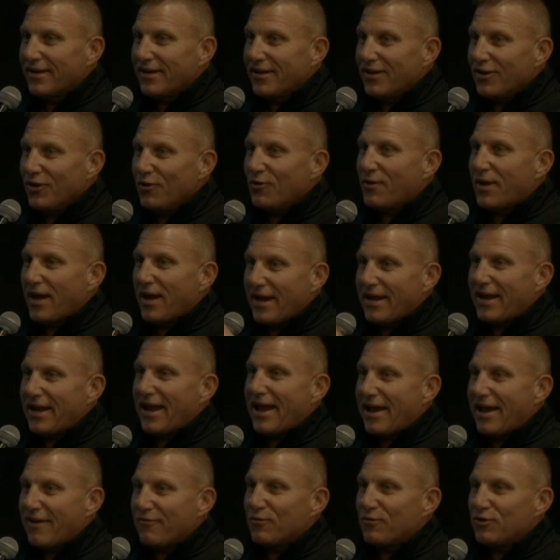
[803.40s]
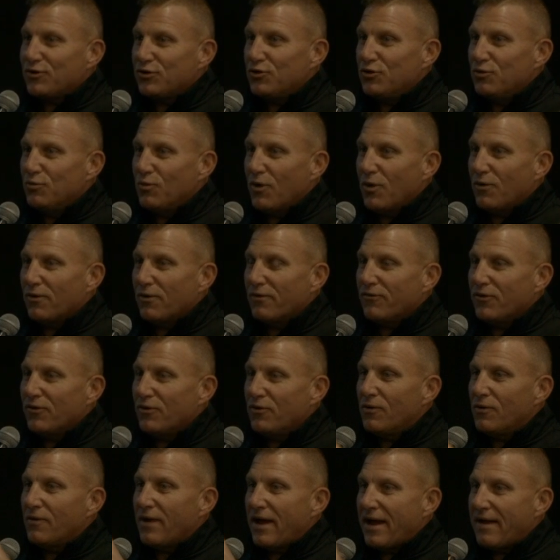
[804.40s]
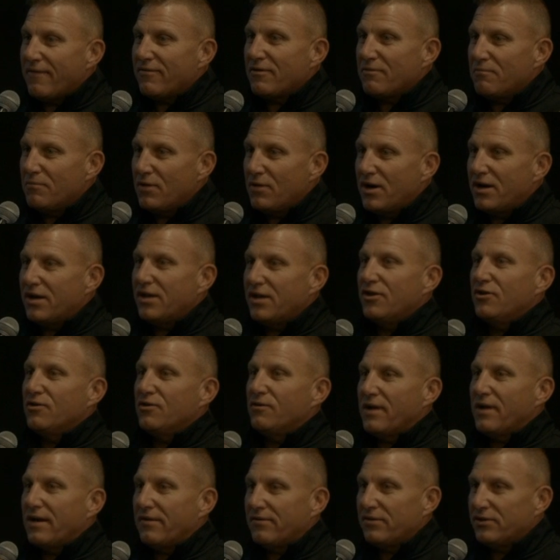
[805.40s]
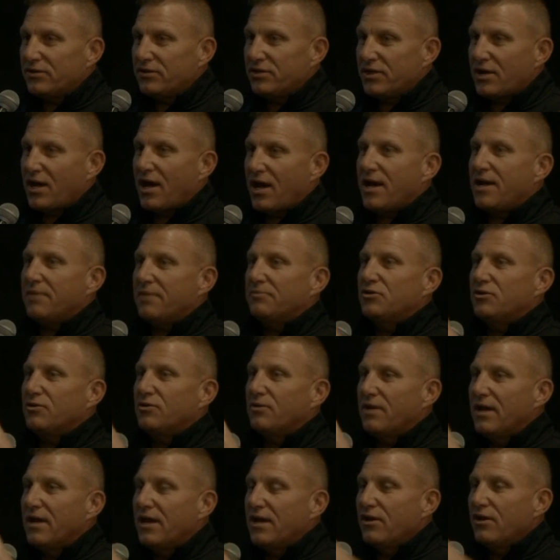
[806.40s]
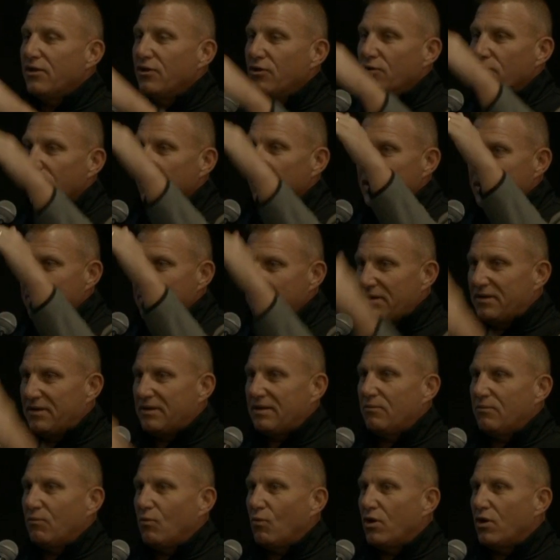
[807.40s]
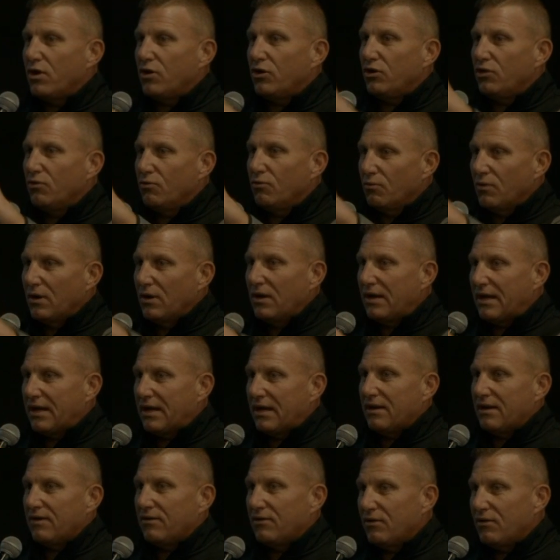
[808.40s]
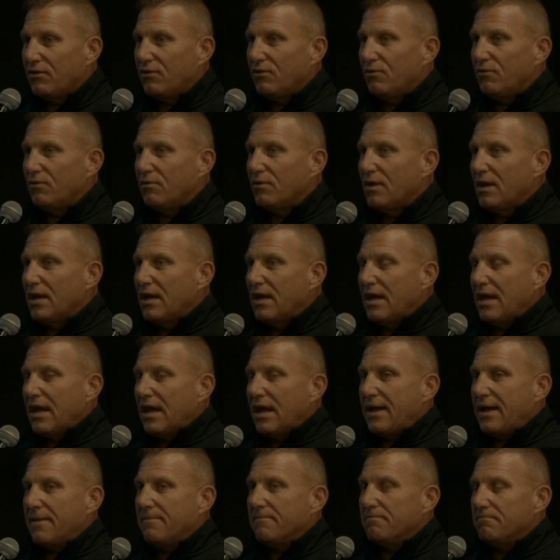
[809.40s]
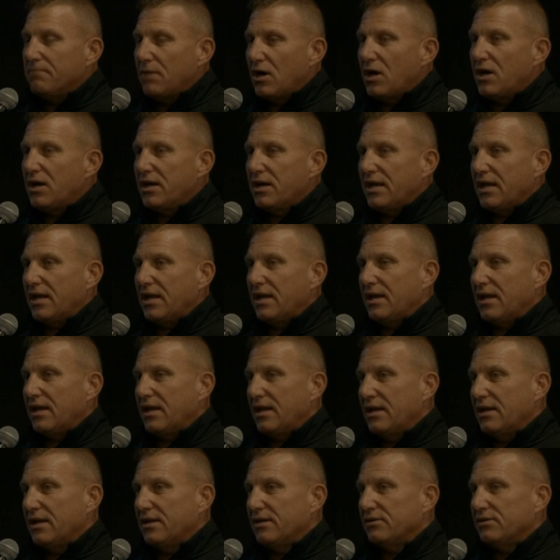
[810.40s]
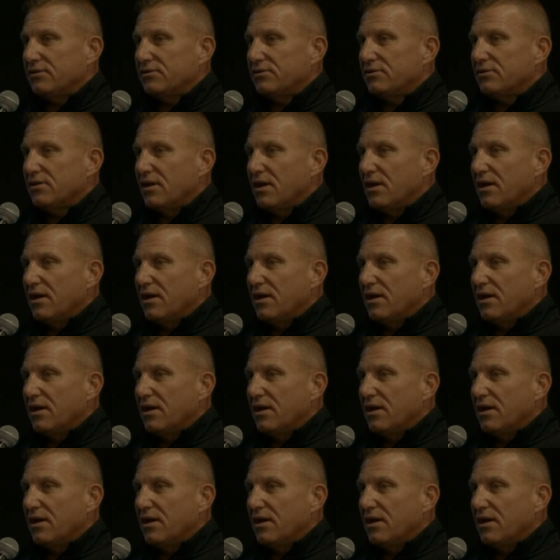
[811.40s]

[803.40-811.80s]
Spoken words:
You can't have what you want. If you don't have the money, you don't have the jobs, you're limiting what you really can do. And money is,